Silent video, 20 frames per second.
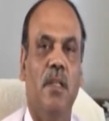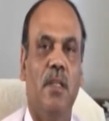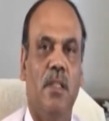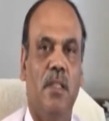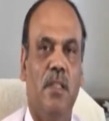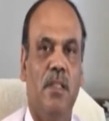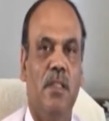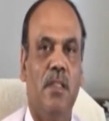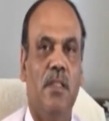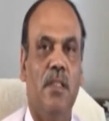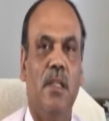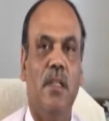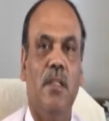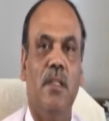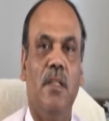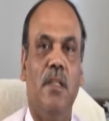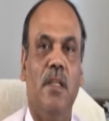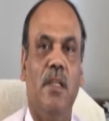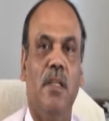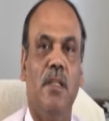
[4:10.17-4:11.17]

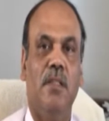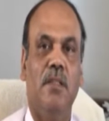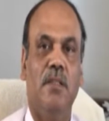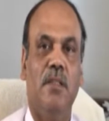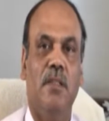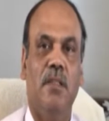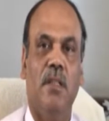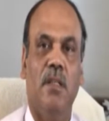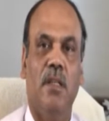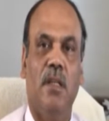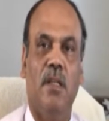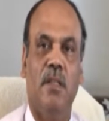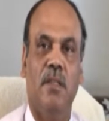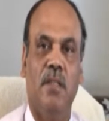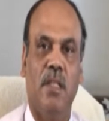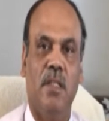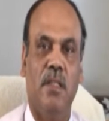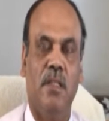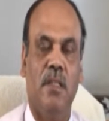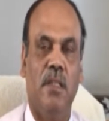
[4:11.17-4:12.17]
resistant against uh,
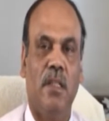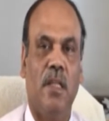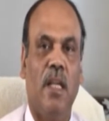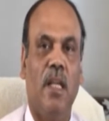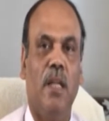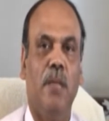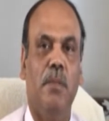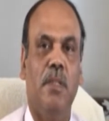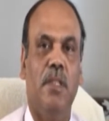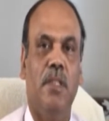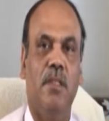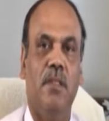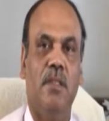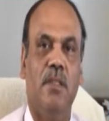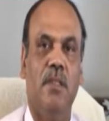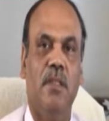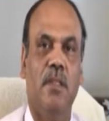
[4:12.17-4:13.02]
such calamities.